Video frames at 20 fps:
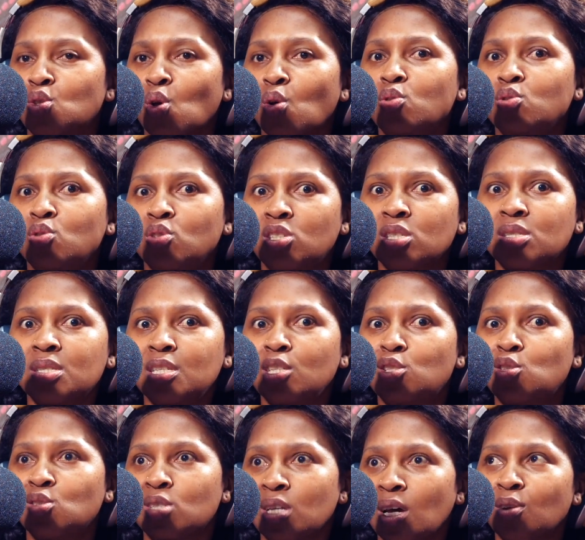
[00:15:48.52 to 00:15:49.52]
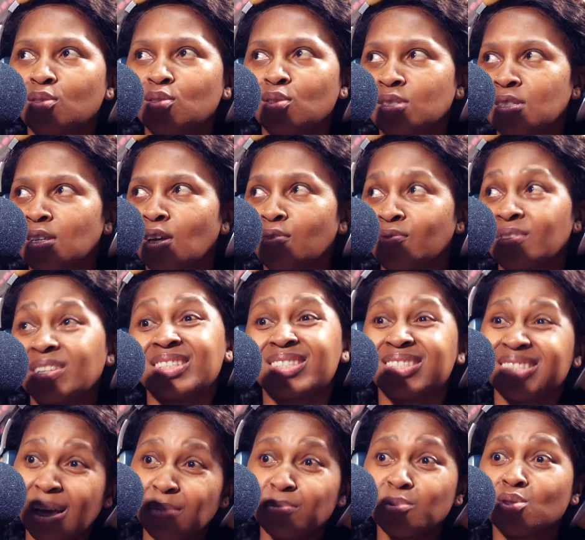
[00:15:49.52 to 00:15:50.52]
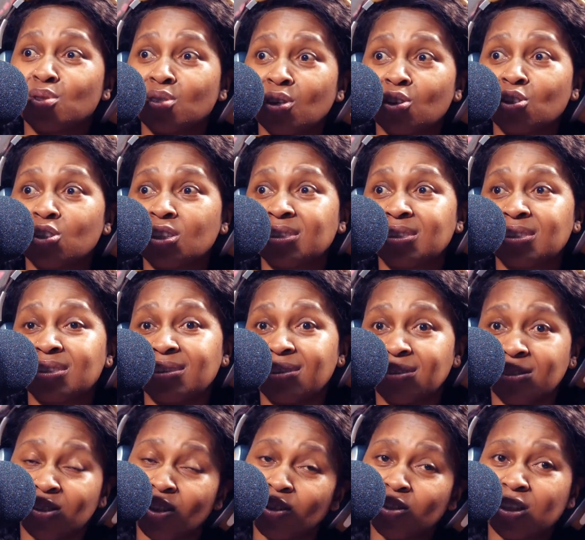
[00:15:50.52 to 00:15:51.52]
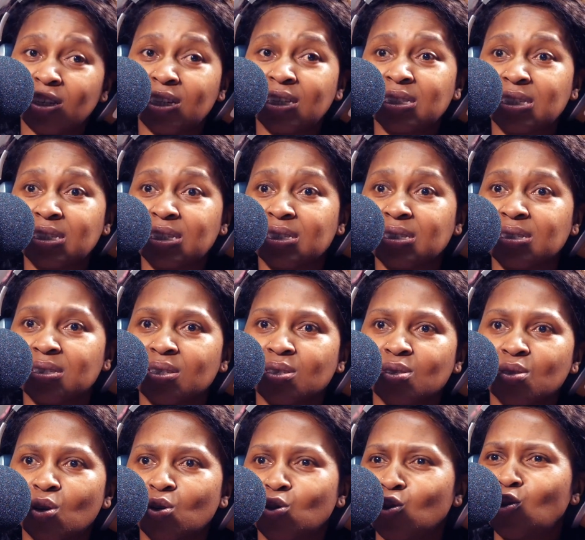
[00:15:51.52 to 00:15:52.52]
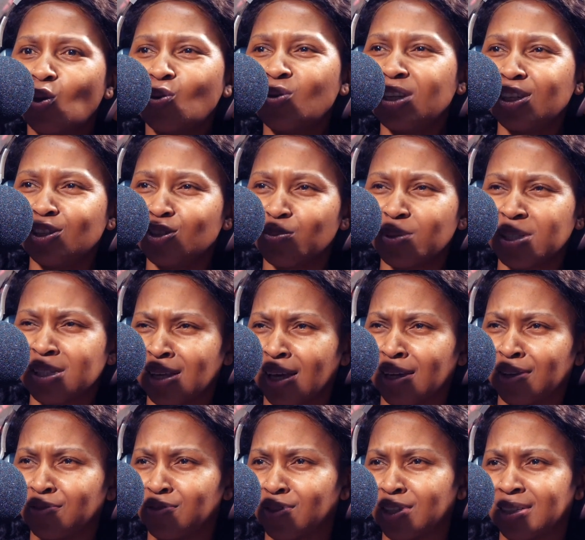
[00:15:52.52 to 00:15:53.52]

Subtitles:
So you just need to tell yourself in some certain instances, you don't need to be saved.